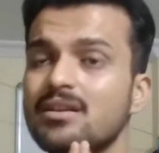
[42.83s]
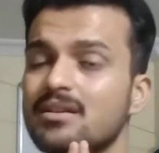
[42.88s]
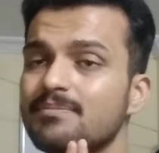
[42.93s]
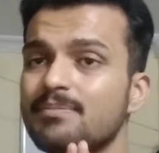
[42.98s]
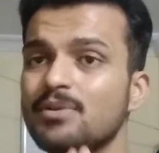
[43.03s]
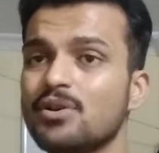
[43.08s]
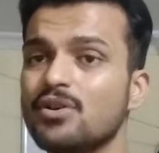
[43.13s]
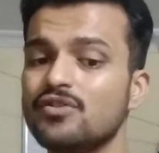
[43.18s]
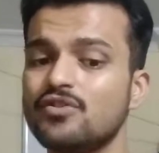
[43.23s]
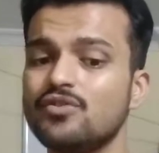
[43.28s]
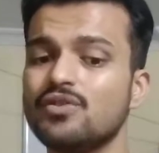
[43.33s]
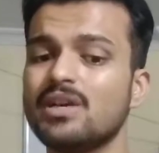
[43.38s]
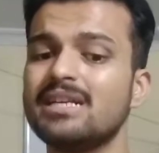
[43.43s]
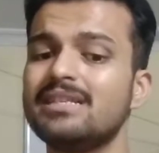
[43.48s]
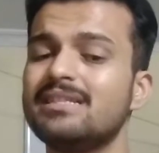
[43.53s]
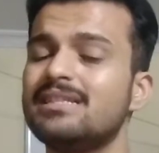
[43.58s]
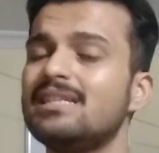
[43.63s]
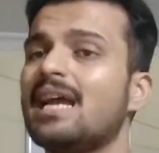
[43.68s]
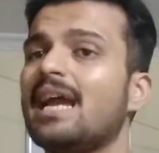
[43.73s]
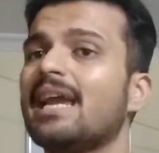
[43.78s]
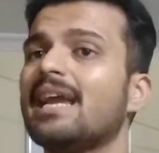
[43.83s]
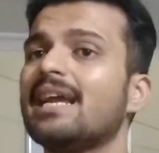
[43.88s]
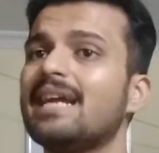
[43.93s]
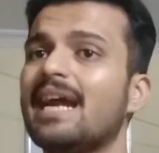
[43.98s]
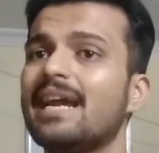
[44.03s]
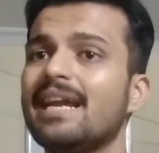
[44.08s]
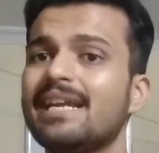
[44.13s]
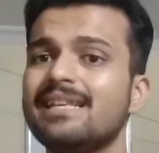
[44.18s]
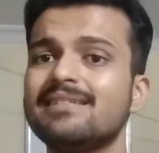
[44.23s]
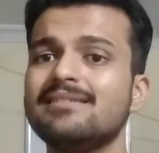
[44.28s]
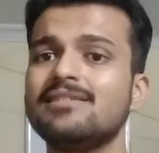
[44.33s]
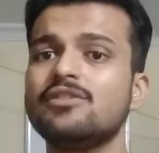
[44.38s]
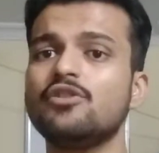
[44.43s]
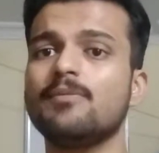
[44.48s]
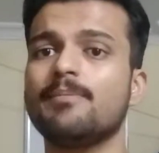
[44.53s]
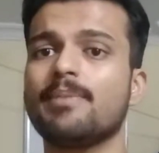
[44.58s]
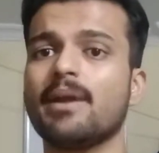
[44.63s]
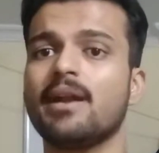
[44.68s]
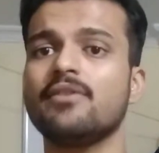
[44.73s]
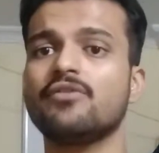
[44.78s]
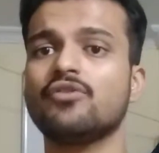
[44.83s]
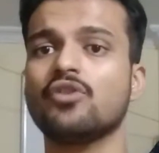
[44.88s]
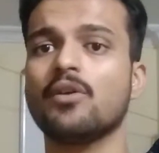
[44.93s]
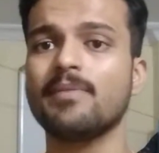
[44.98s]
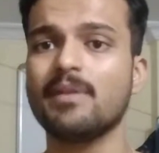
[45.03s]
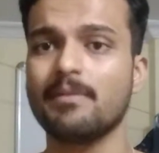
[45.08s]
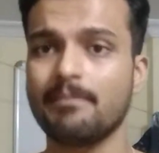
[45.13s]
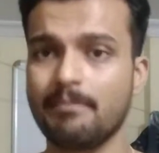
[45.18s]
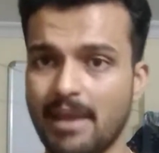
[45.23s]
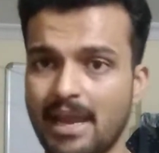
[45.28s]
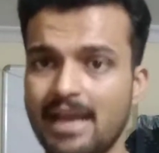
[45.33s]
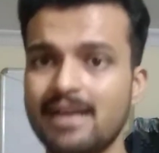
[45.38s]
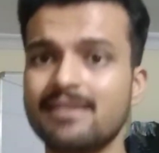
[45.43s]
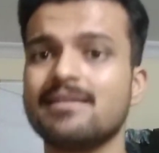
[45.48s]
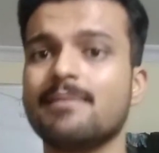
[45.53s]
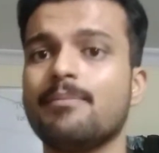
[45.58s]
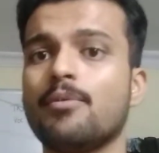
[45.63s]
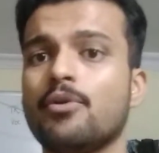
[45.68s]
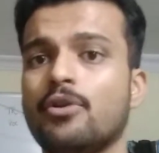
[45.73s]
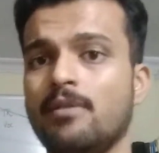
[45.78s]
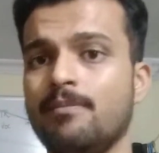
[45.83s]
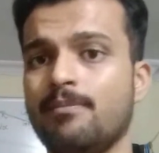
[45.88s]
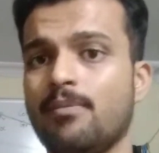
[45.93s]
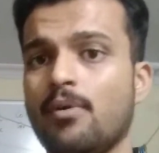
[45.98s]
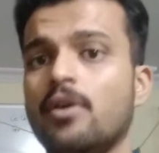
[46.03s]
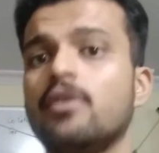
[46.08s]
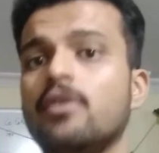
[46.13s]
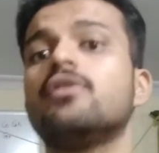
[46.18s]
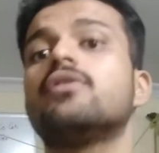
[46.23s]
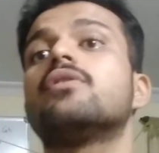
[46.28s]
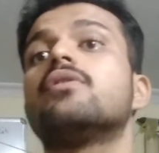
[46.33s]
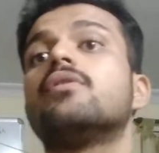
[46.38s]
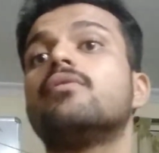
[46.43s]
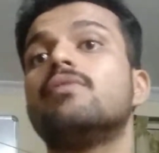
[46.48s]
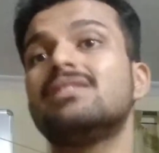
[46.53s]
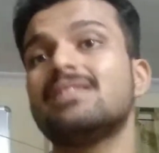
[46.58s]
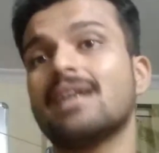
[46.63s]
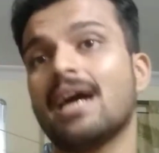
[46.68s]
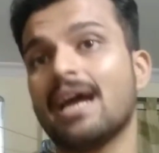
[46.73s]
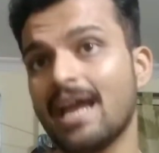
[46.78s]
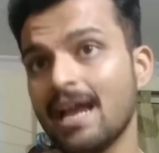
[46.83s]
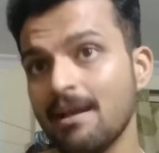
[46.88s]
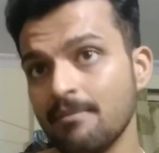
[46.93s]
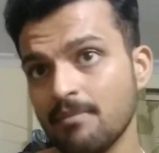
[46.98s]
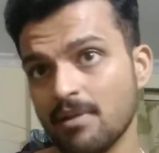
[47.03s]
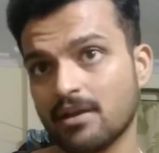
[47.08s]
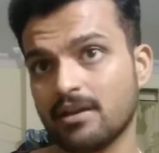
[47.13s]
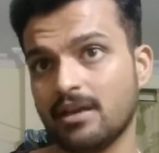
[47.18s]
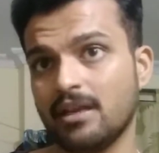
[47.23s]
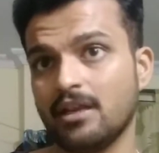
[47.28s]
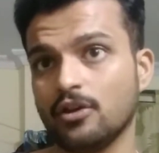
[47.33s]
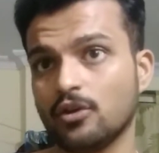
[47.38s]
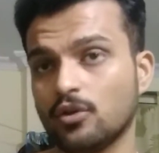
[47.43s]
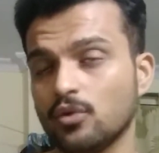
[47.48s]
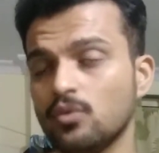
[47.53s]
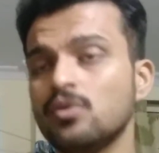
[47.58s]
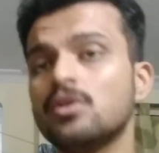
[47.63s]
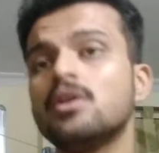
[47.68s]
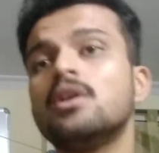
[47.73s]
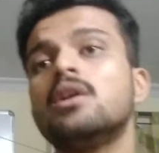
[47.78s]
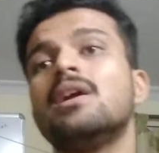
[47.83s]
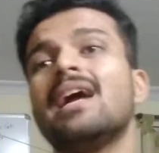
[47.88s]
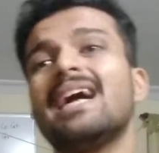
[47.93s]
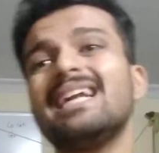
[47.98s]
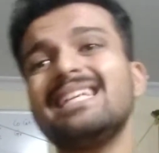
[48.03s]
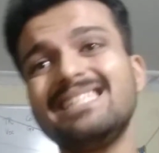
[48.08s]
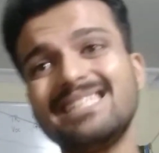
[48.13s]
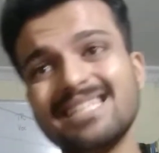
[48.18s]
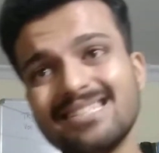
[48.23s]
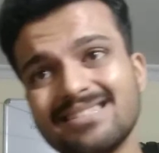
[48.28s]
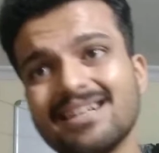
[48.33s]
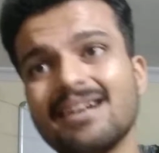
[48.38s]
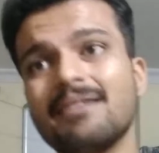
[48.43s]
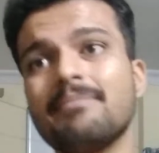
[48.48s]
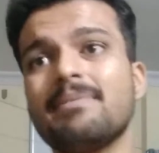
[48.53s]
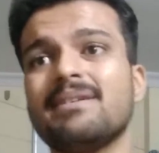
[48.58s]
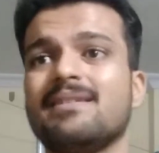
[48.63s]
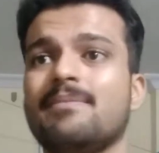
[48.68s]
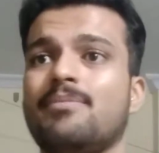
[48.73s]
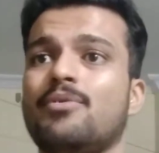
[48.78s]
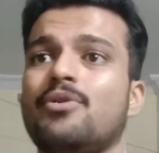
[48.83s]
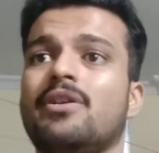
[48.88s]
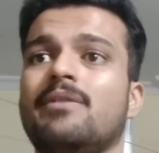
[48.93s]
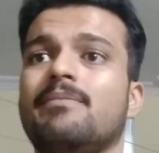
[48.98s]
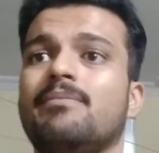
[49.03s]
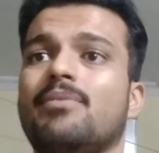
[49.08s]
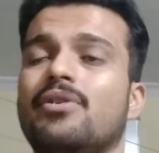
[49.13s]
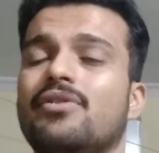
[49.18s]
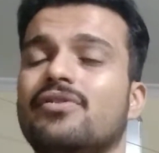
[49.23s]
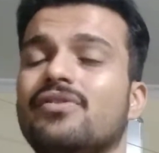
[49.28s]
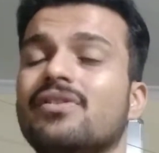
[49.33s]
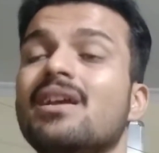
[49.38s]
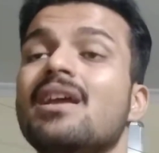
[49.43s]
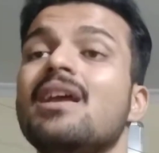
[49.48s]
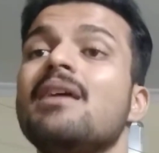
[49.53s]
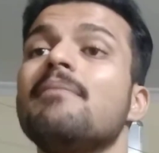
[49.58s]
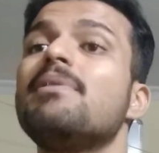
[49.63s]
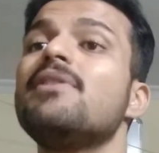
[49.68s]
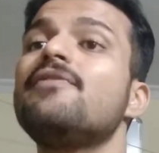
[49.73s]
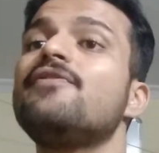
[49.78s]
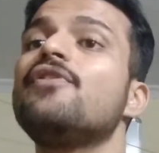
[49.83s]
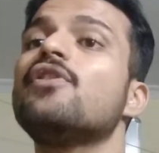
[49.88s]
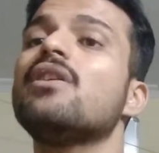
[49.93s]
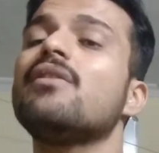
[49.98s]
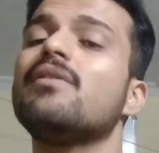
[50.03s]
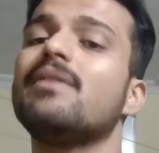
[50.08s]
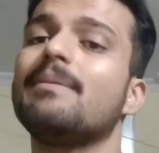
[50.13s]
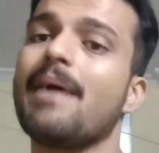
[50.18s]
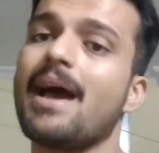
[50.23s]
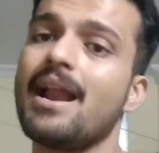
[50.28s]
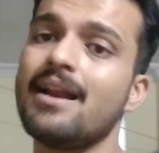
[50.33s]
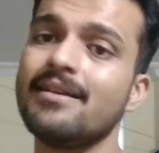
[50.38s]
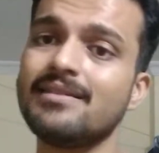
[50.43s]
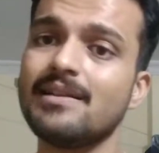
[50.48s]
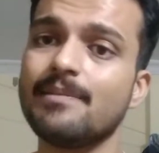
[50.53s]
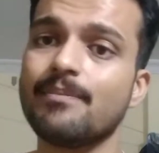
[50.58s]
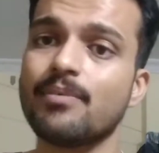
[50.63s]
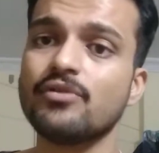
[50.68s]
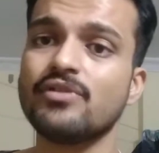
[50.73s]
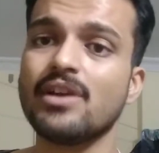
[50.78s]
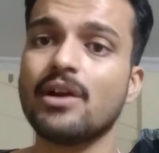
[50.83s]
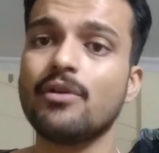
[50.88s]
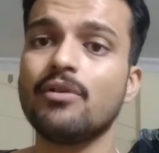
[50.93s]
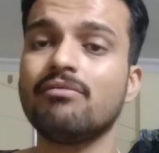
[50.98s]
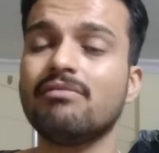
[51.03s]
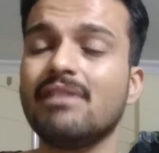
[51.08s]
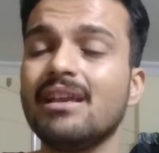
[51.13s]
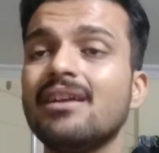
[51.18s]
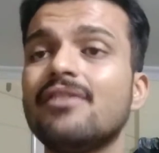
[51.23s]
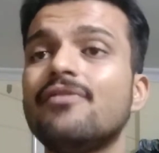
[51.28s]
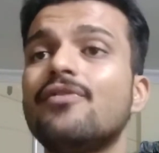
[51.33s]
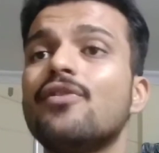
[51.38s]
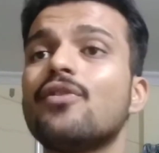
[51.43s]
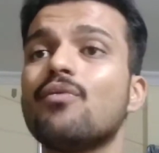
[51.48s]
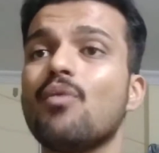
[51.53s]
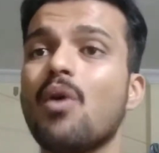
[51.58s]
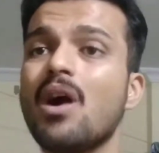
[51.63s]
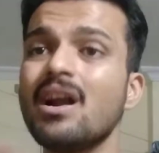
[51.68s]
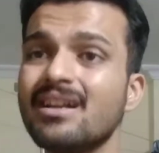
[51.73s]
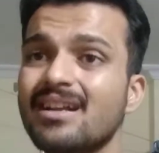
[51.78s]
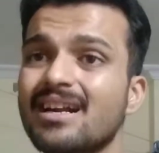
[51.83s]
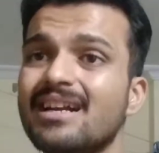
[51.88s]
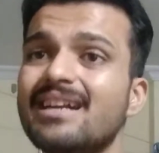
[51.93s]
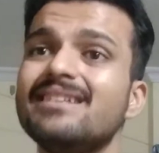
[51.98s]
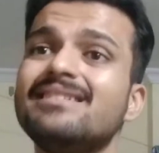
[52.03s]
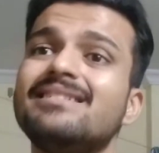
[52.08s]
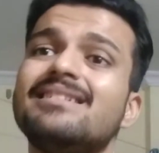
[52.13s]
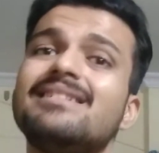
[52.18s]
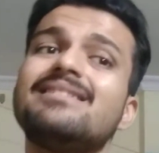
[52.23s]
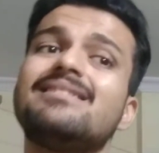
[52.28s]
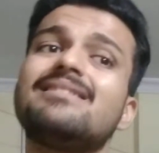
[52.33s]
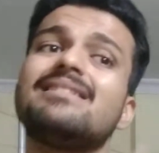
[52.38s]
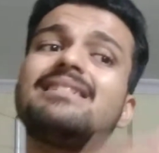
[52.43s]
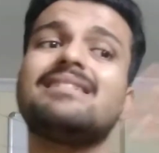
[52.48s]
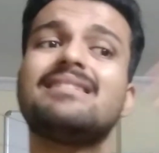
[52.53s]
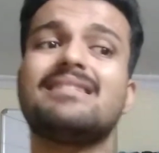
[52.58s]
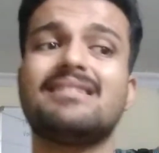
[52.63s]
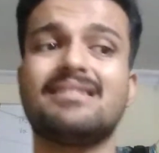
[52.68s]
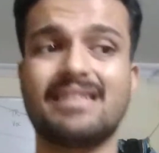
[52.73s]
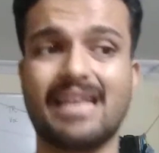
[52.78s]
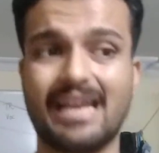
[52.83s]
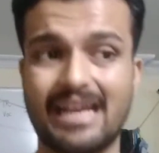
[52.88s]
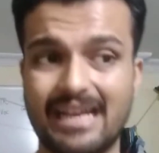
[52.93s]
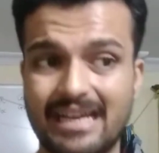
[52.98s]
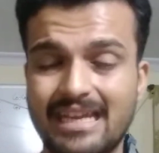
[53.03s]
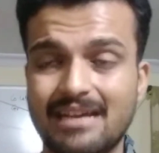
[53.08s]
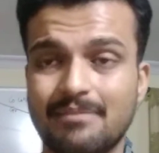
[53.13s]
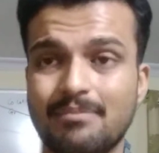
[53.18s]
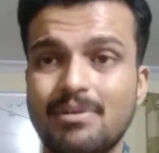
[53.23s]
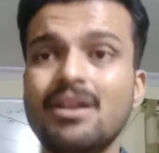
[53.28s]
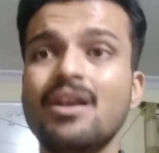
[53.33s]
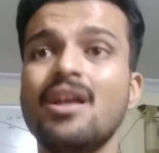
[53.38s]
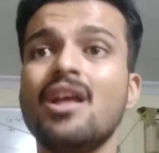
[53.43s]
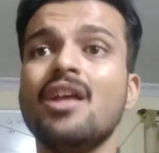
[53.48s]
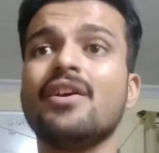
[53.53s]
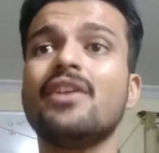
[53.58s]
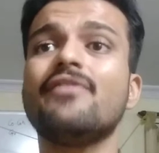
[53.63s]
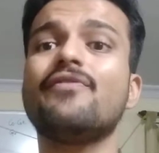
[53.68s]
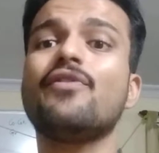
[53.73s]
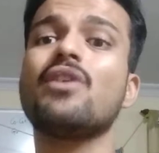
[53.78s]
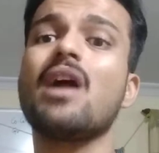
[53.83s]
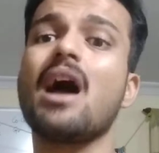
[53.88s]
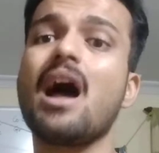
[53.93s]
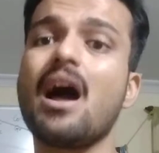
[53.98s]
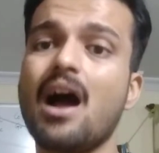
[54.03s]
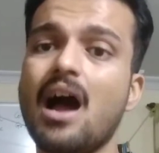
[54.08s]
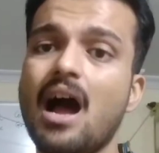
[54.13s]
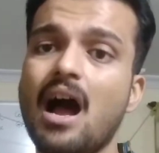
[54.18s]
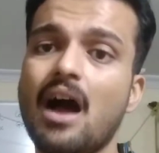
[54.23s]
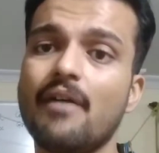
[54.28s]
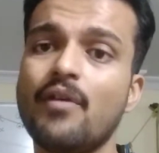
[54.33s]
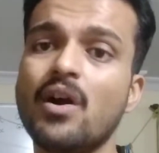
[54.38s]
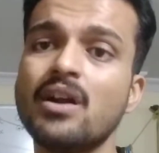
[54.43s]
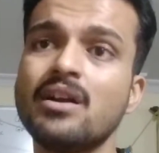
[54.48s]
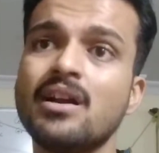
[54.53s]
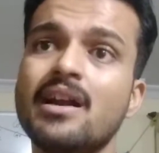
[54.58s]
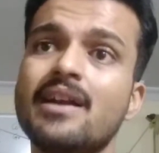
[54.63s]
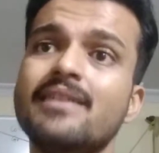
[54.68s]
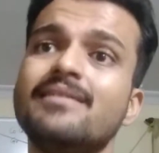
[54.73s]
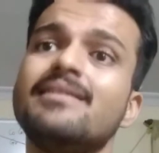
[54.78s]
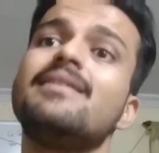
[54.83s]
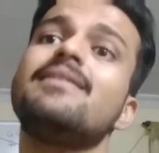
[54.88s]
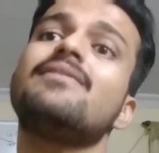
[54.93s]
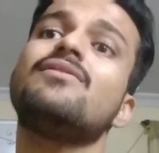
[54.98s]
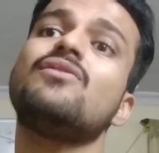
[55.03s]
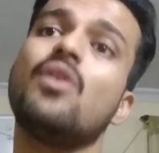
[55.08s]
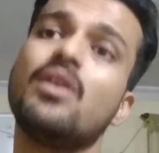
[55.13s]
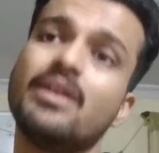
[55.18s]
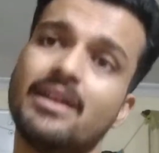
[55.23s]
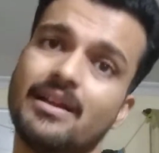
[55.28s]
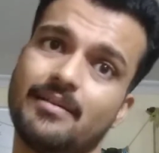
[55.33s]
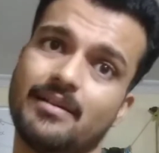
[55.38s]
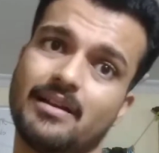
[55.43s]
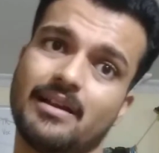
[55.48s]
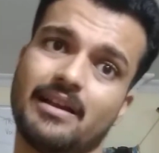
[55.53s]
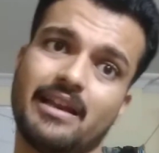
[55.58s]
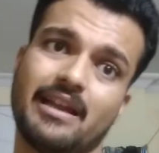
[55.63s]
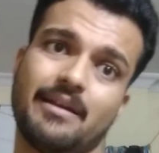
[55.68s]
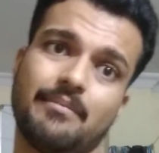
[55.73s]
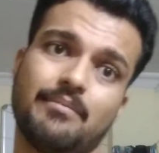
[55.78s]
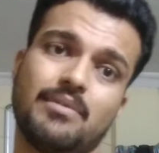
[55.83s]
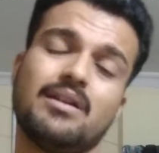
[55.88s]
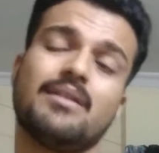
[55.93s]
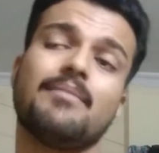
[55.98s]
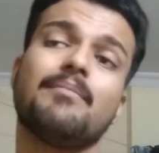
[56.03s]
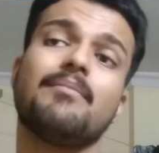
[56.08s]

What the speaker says: Because you can see, I just need to brainstorm the main supporting points which I am agreeing to and just write my supporting points. But for a balanced approach, I have to think for what conditions it is agreeable and for what condition it is not agreeable.